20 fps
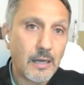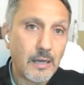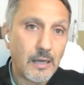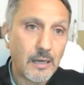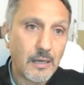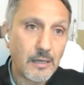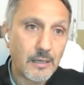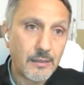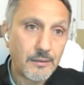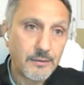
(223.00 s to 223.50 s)

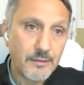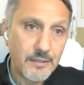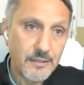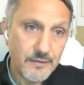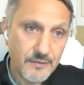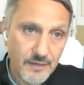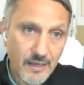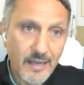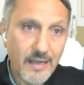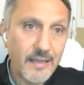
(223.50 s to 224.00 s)

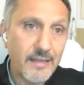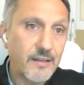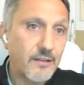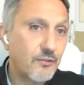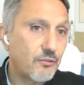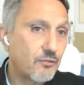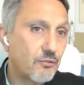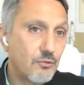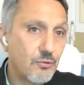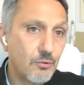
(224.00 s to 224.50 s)
the
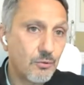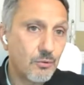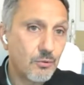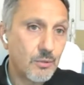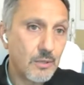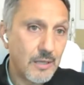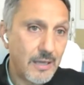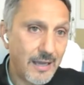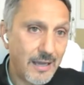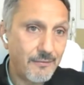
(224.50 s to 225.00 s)
Zionists
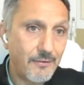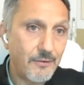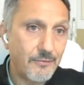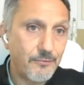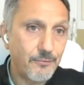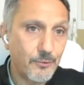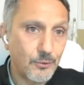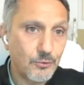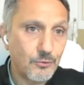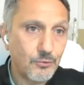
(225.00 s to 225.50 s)
to
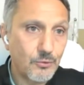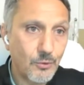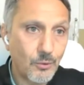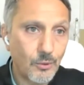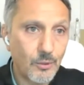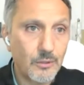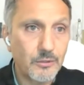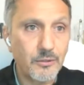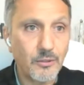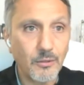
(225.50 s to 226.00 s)
have a
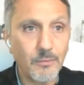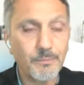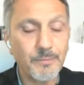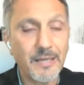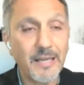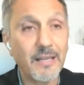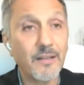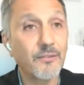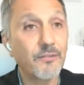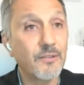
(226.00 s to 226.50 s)
foothold
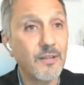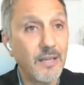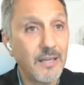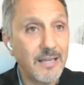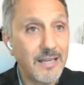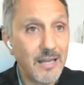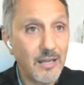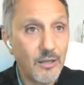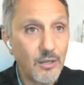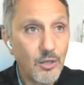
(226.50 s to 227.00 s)
on
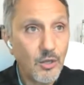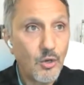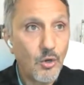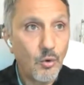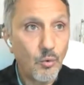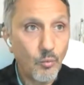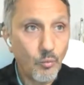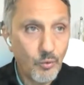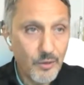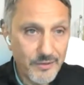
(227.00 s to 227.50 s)
Palestine
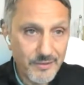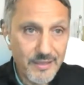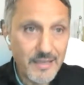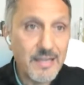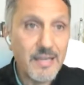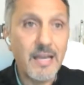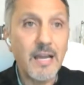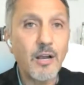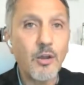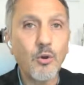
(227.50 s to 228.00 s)

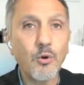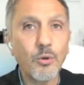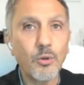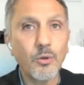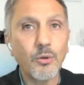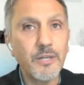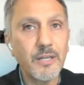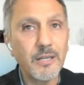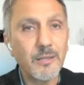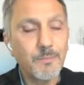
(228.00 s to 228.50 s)
within a
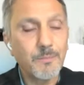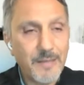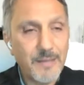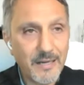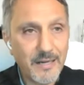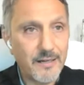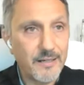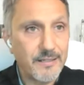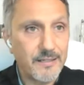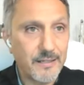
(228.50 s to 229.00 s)

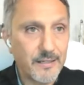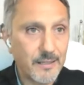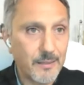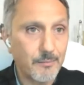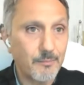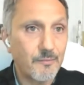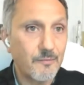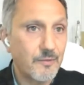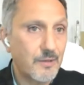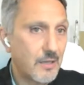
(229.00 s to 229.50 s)
colonial
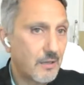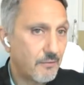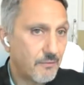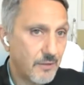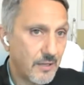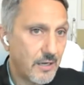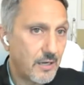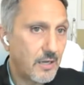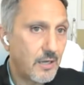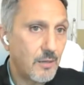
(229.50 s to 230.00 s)
paradigm. They
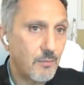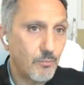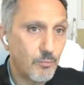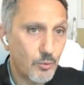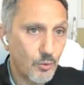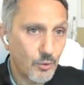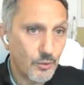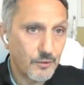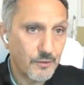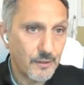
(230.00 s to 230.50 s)
are very
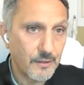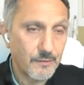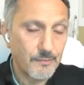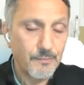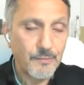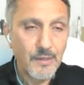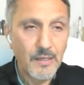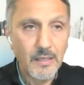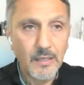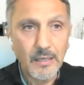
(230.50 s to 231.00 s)

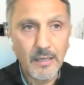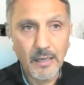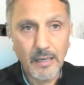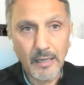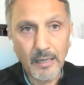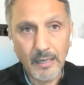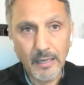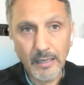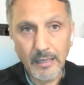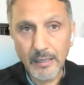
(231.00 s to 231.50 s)
important.
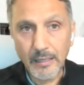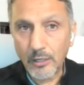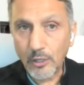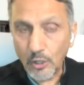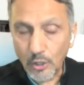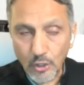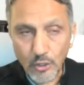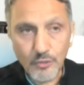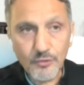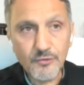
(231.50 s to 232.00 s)

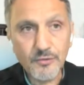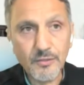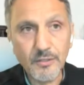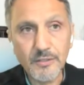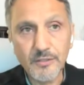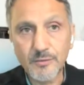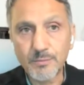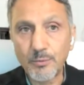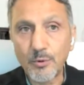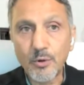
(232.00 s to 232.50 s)

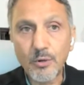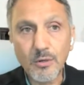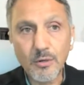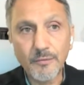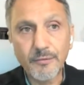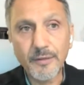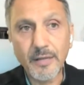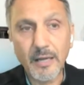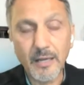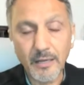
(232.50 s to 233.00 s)
Herzl
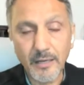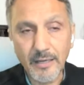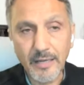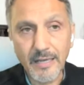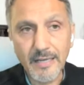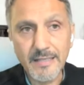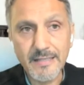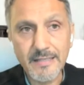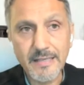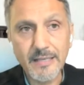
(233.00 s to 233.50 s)
spoke of
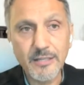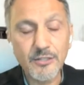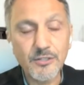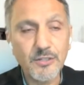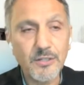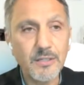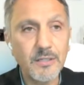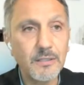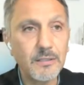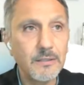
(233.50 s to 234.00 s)

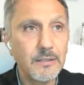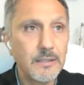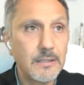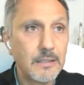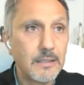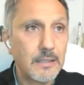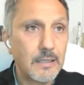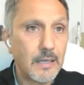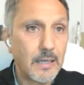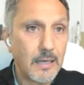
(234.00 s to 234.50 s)

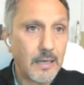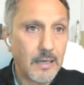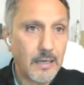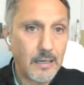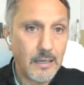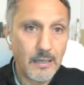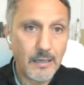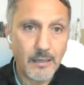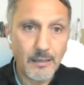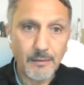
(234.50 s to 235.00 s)
colonization.
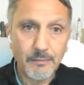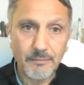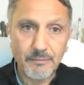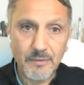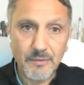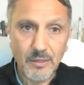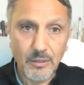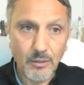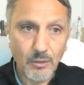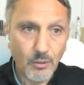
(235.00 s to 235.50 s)

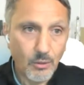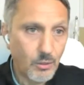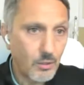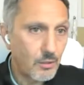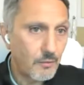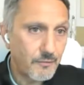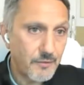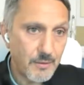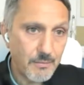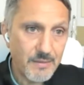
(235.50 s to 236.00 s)
All
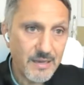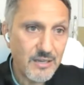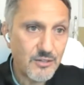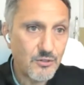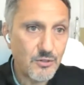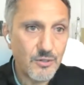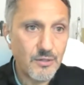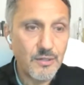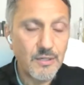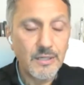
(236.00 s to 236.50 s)
of the
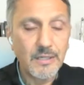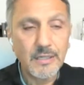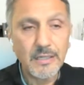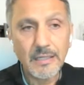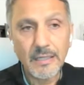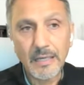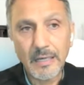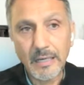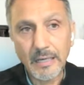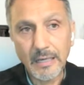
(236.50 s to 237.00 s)
major